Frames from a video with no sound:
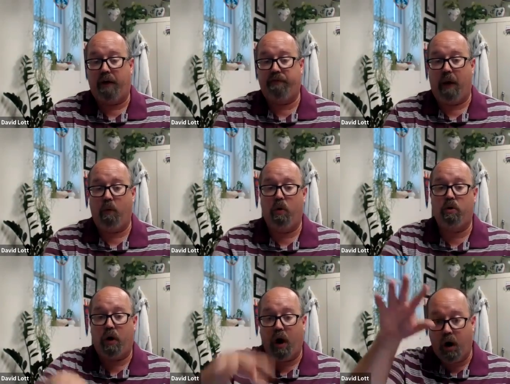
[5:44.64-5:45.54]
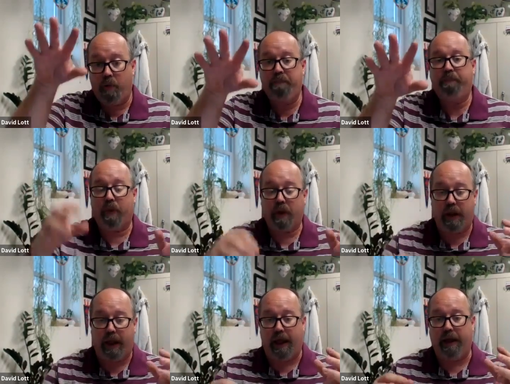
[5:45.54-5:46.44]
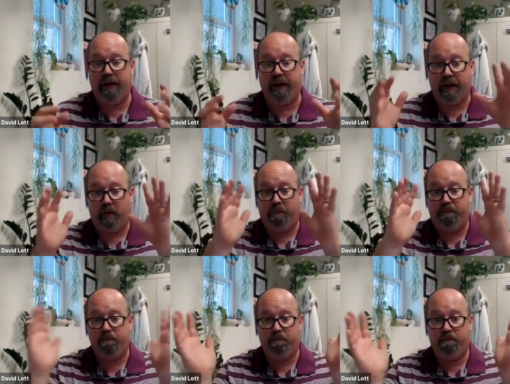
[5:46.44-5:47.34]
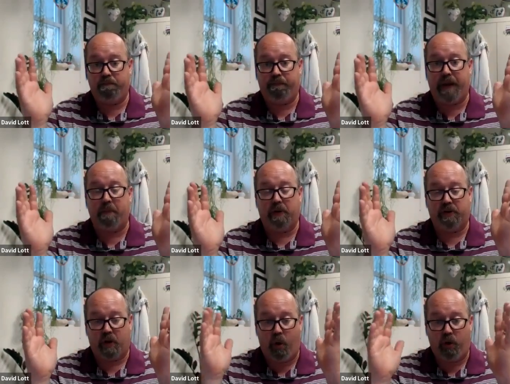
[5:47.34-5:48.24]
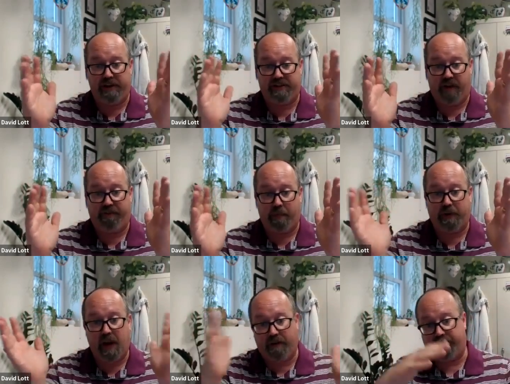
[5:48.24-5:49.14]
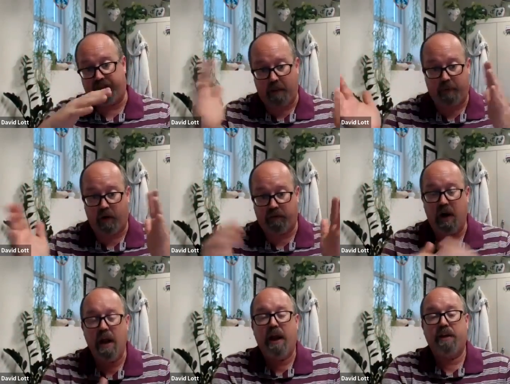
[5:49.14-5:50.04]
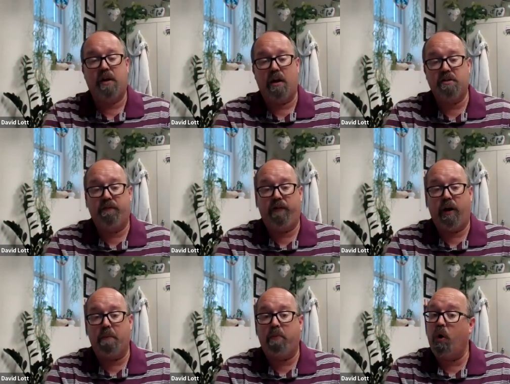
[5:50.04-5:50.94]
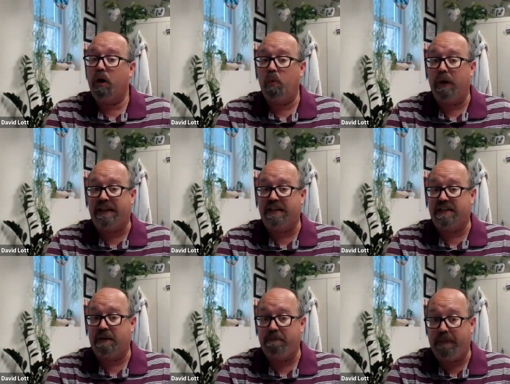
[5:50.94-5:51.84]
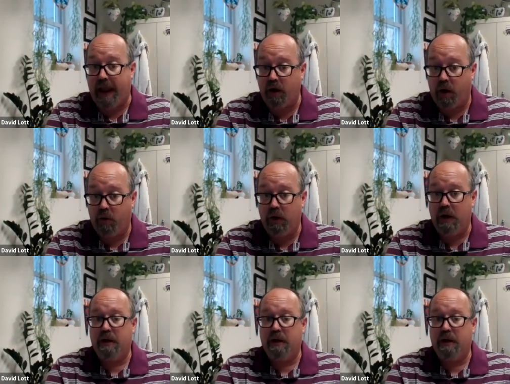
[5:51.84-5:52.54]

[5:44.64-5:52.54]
that will grow, and it'll be able to hold itself up and not flop over. It's also very important with the tomato.